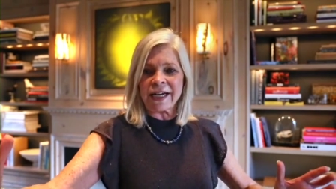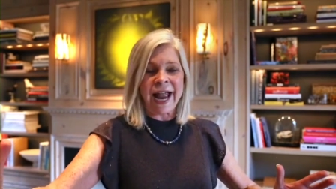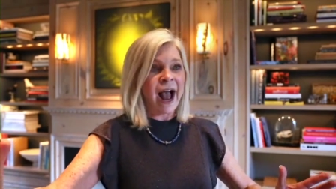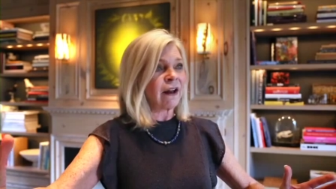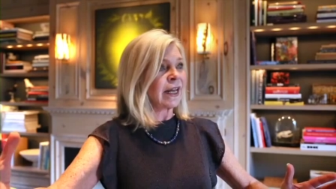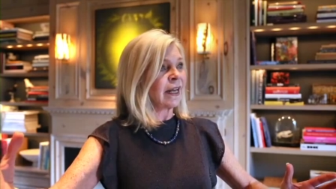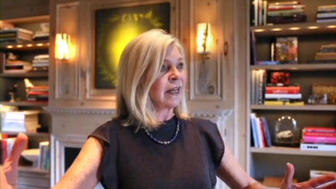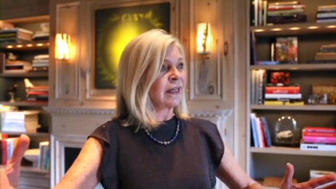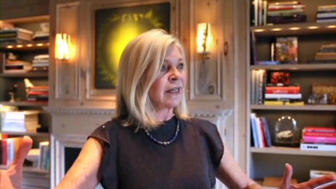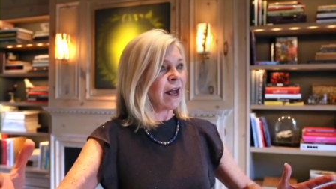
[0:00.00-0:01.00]

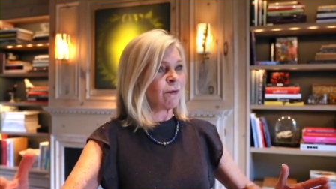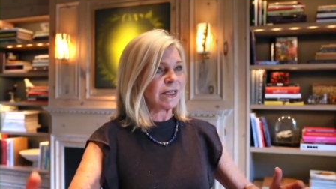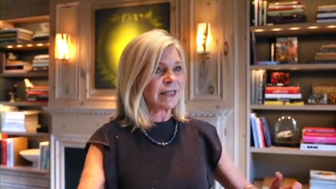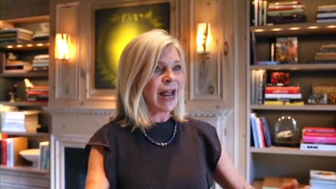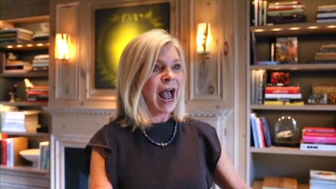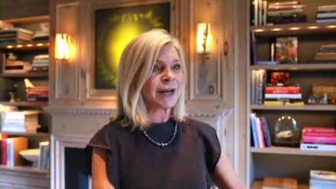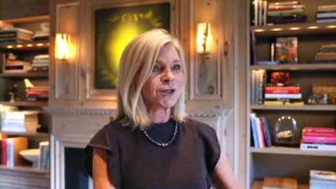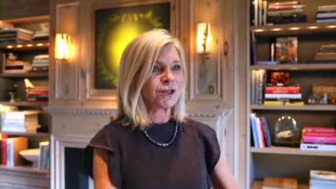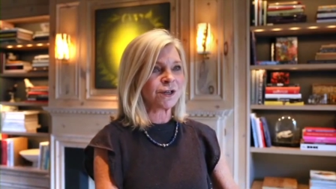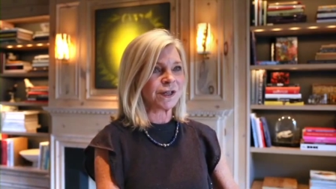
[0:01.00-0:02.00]
galleon that was attached to